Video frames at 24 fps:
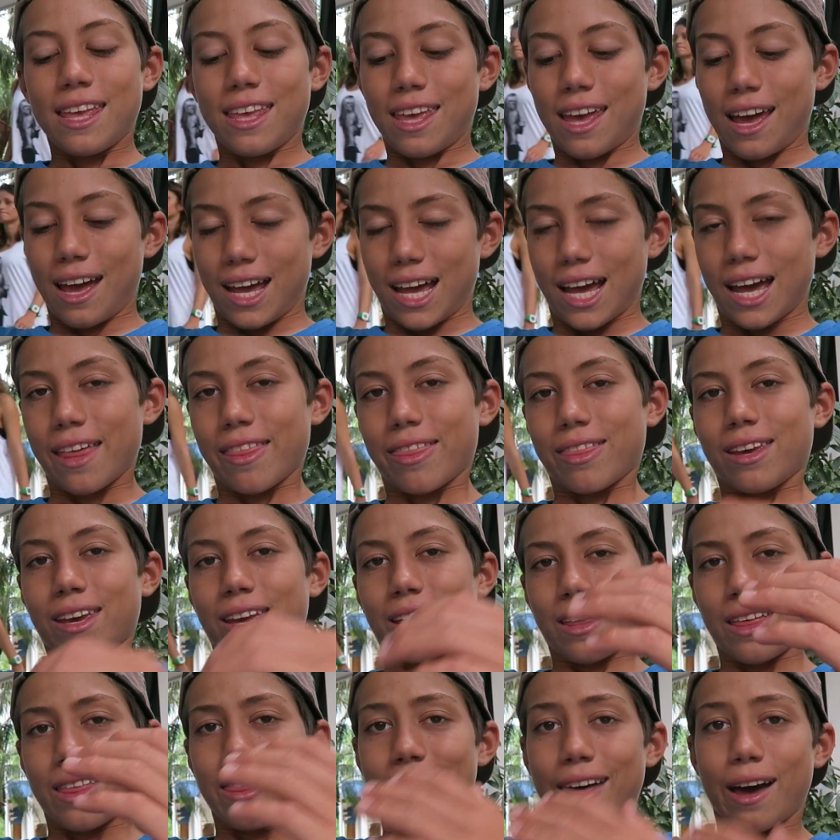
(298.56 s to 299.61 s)
Yeah, I think
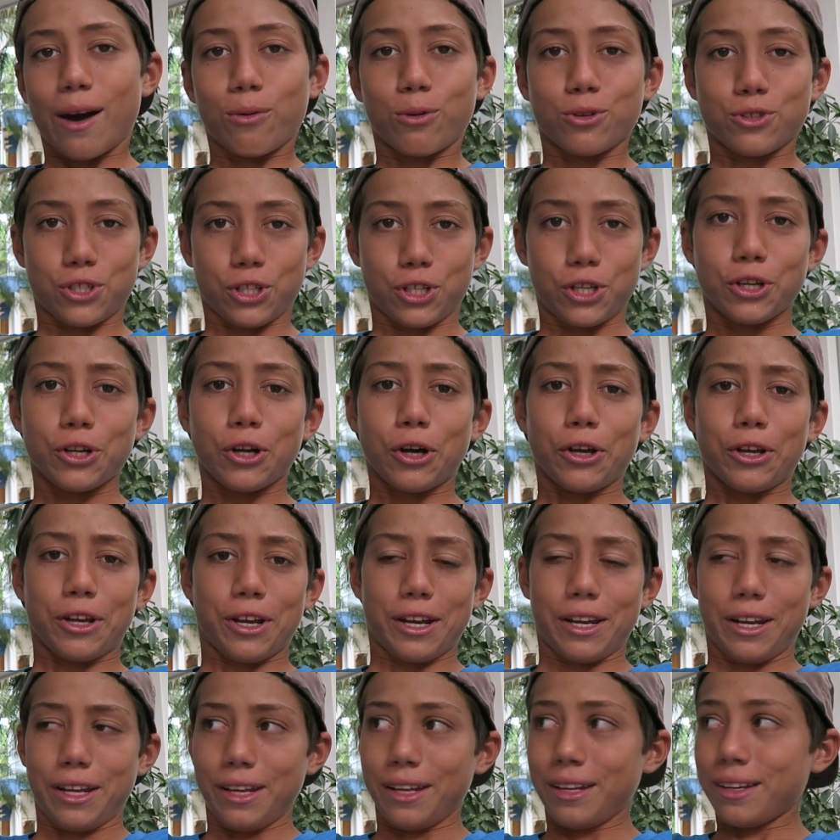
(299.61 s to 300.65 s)
that was a good
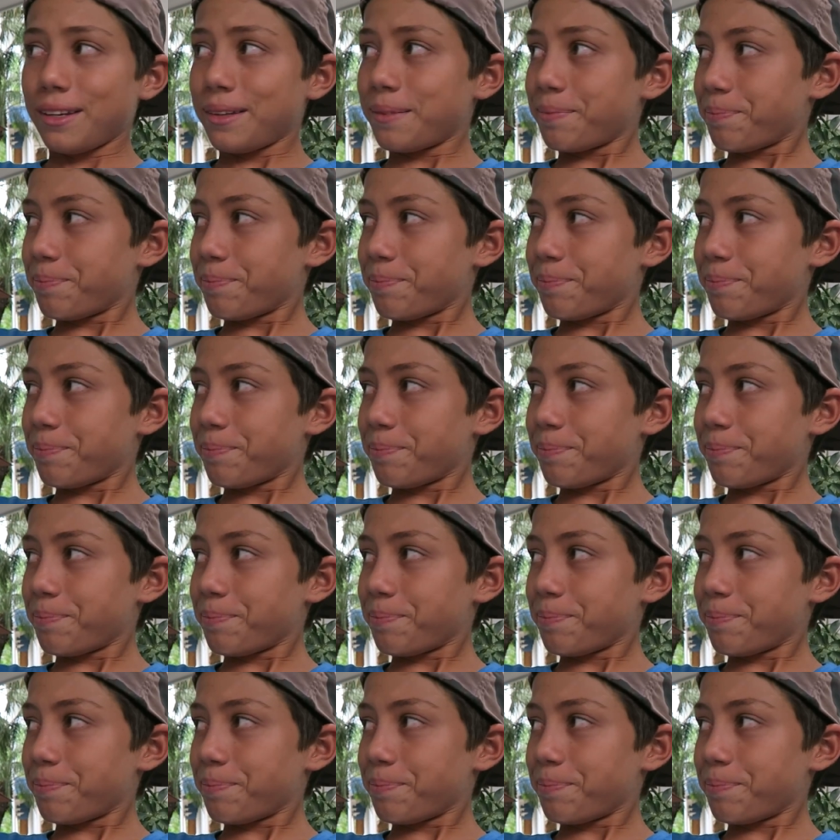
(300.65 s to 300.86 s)
all-you-can-eat.